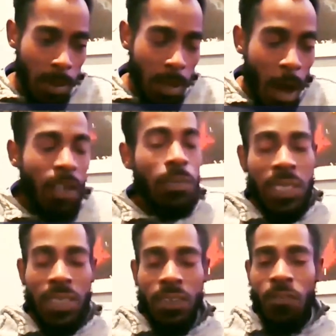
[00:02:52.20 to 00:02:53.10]

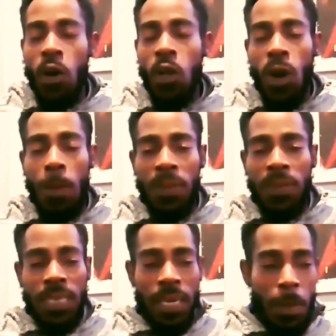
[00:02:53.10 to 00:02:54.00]
economies follow a
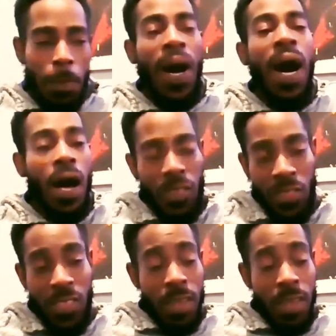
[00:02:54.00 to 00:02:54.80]
particular path.